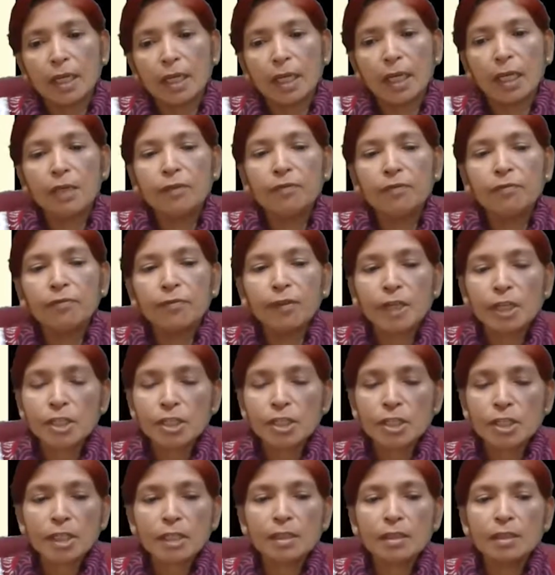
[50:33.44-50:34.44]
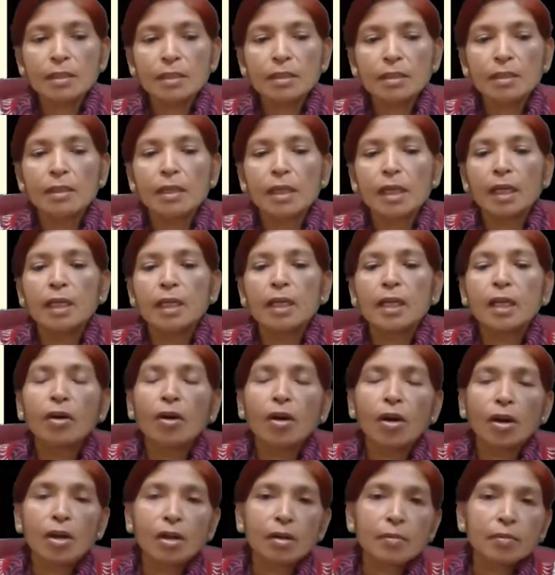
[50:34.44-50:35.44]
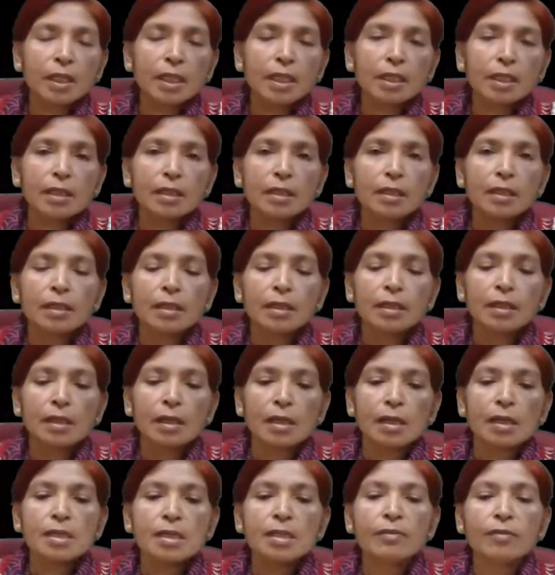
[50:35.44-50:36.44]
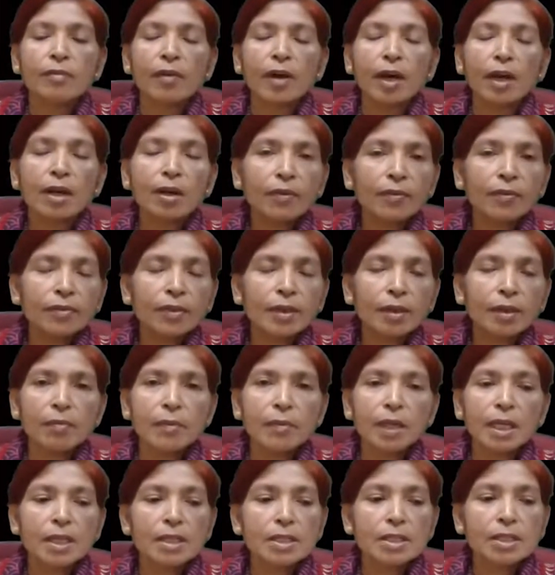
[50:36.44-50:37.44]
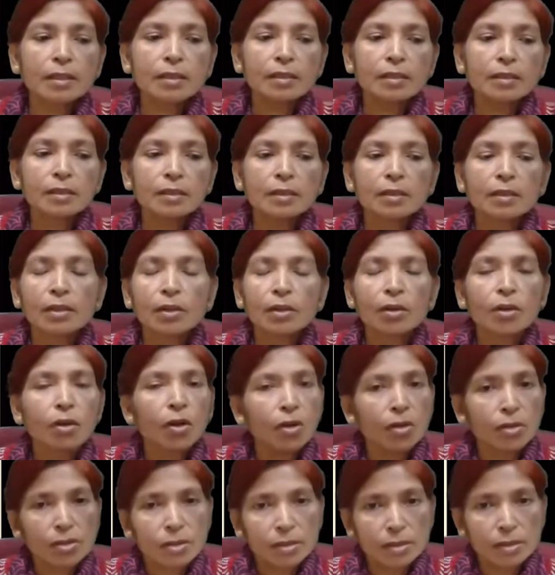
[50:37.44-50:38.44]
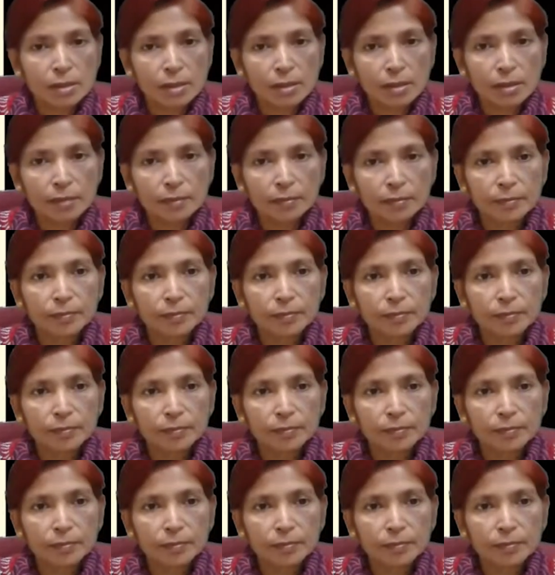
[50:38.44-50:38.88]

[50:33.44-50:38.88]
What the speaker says: Inflation in economy is one of the major cause.